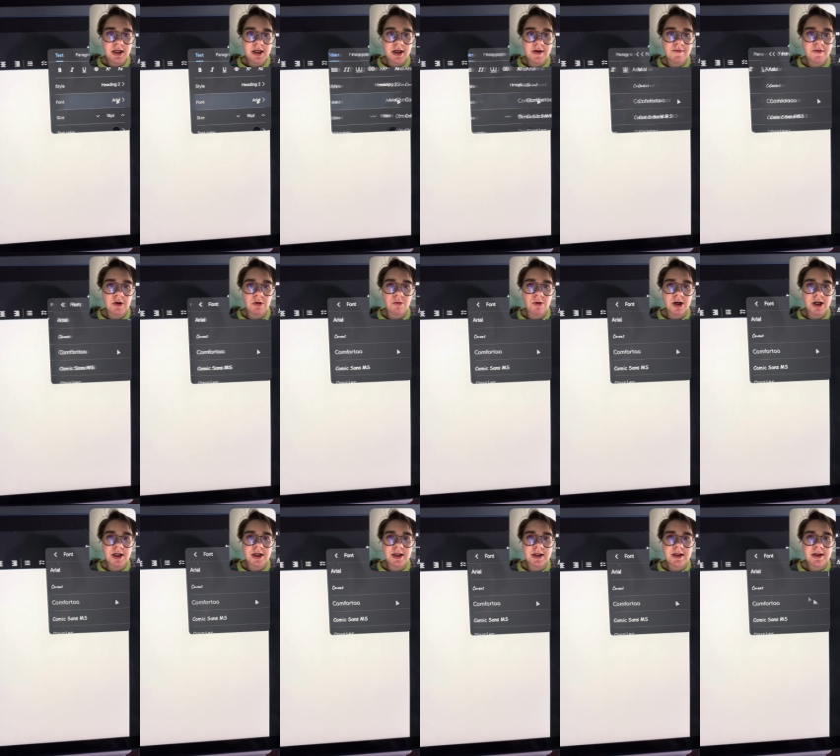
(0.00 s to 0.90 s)
If you
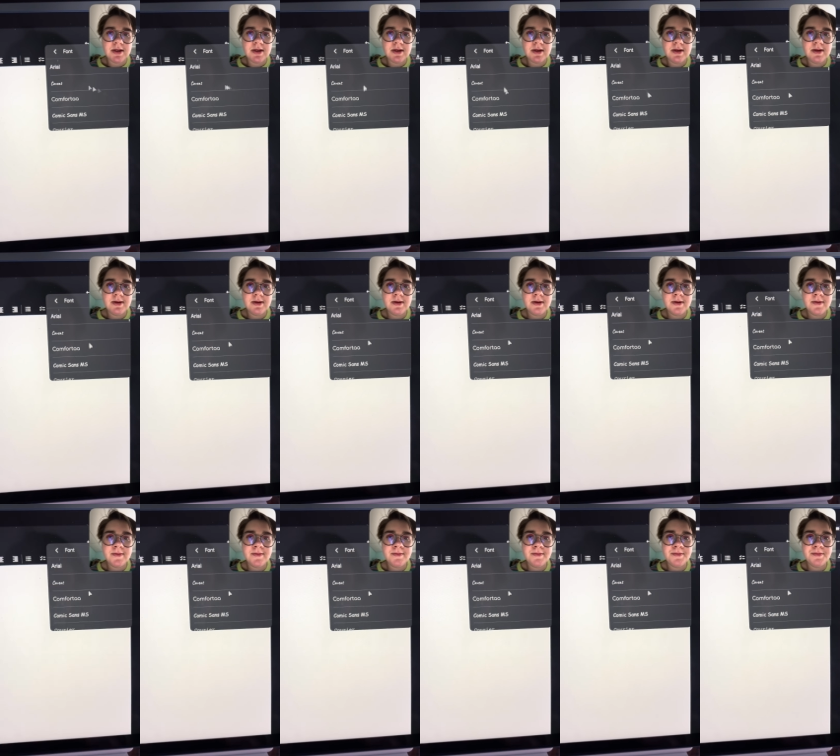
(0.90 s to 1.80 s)
want
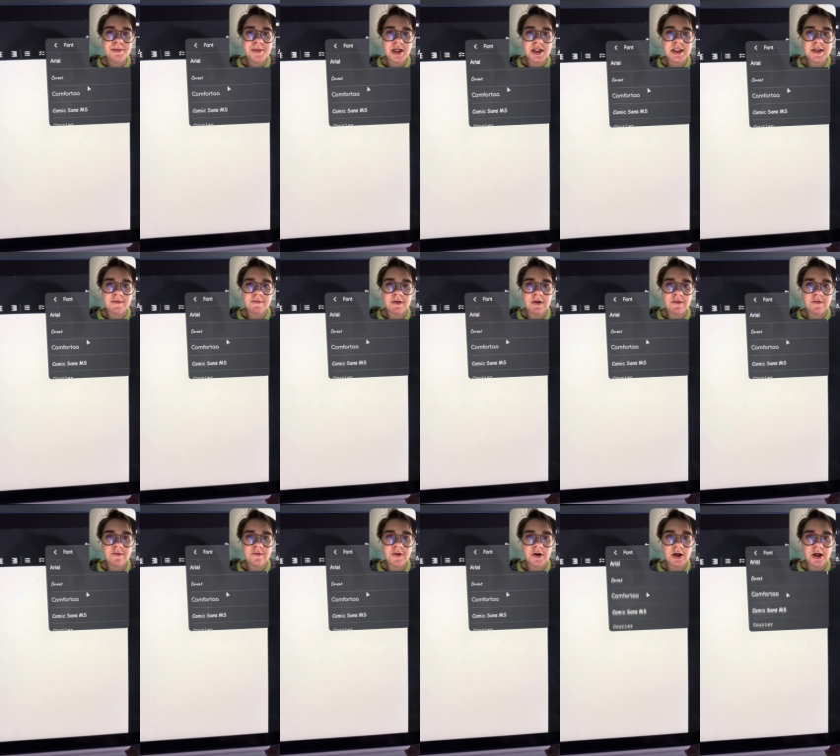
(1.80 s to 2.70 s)
a
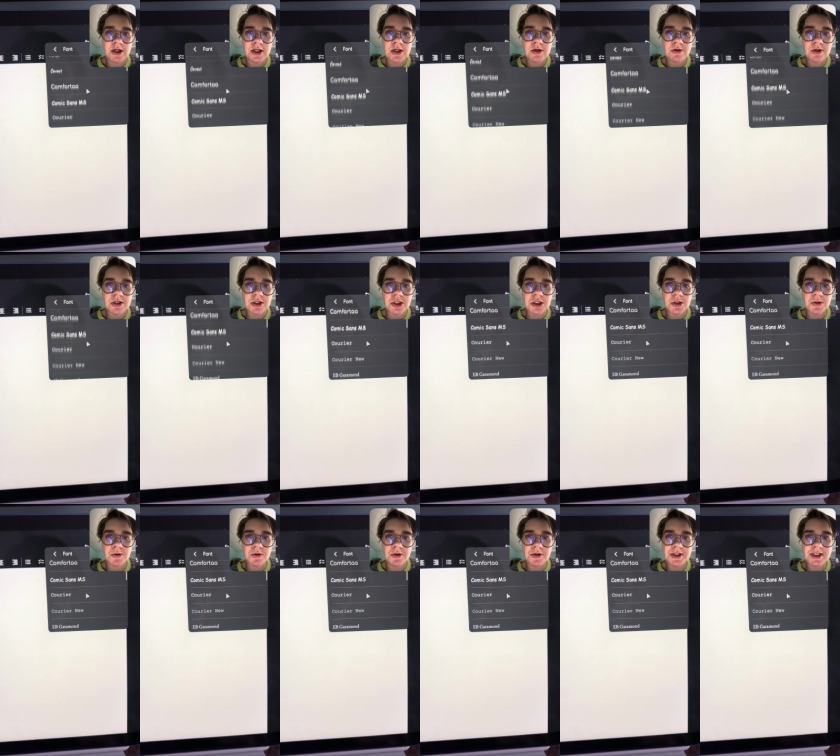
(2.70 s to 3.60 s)
different font, you can
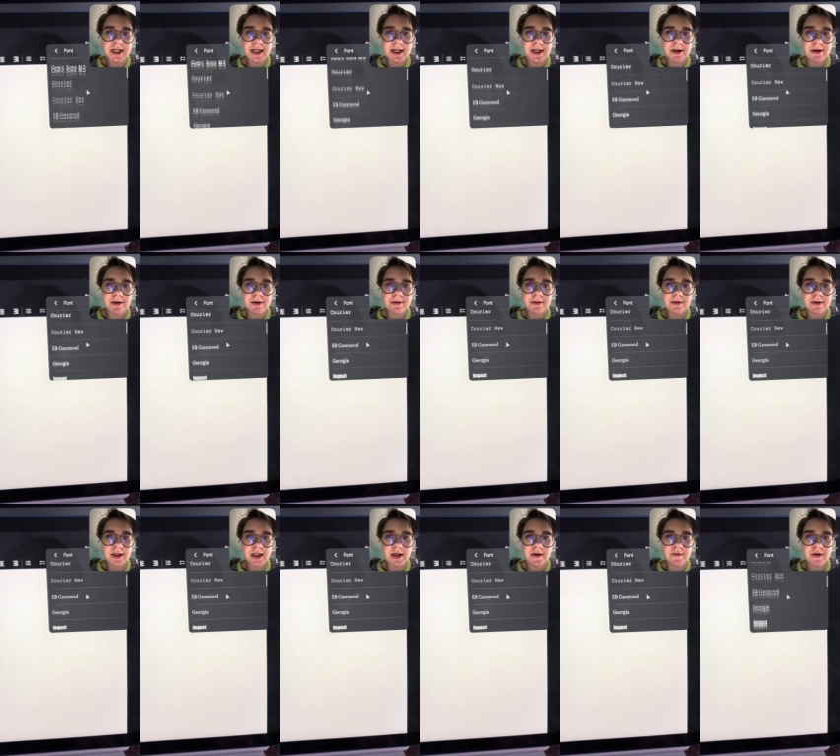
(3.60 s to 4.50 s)
scroll down.
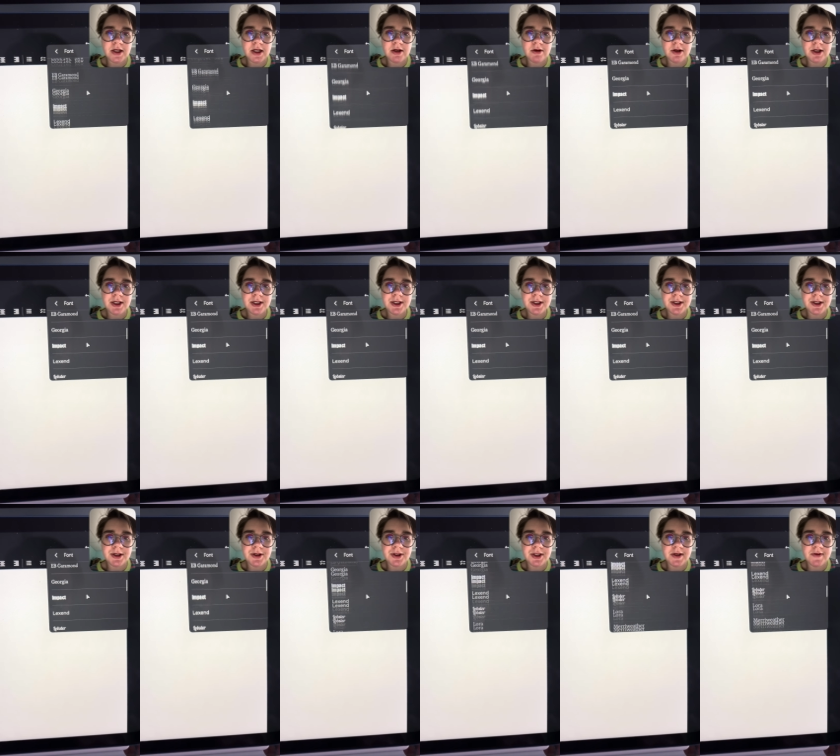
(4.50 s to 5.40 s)
They have
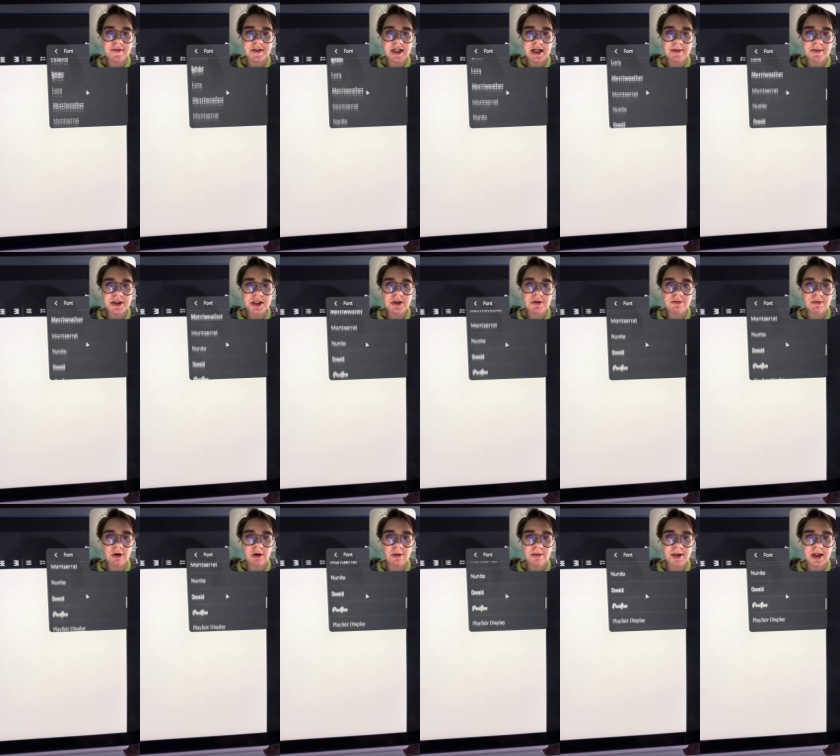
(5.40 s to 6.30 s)
Arial, they have Times New
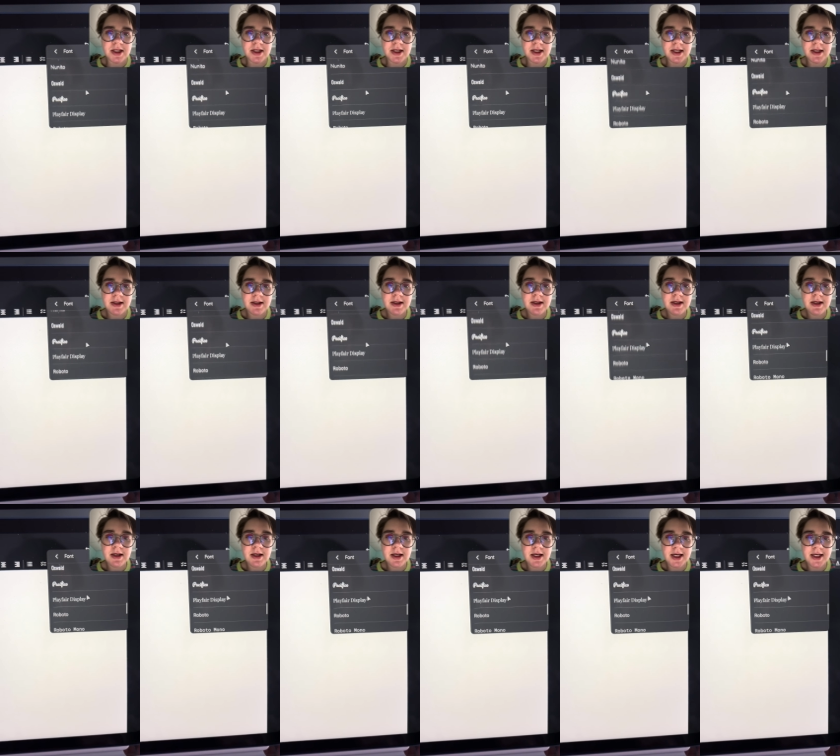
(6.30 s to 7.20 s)
Roman,
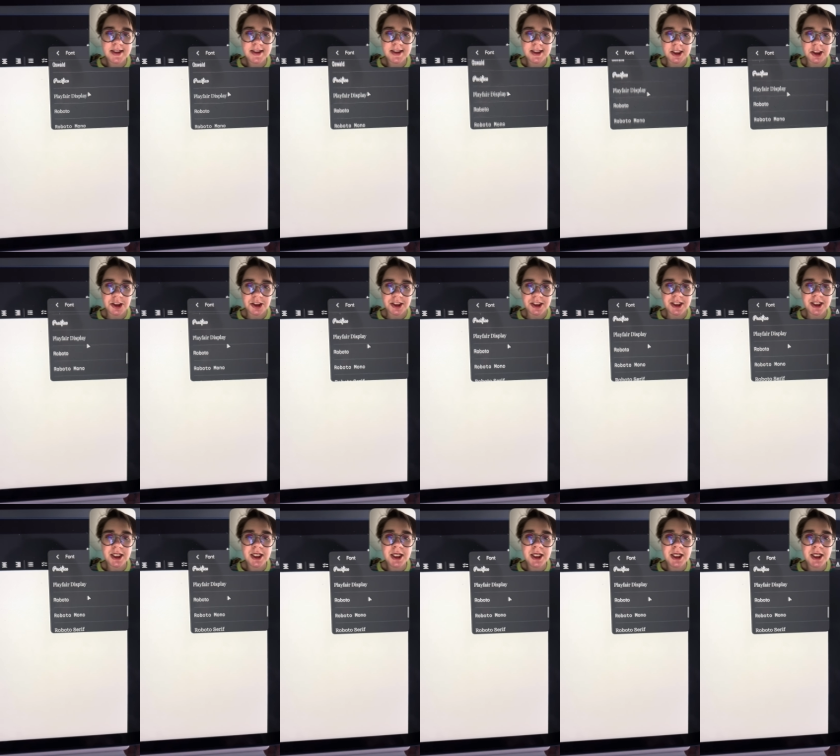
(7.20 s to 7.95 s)
etc.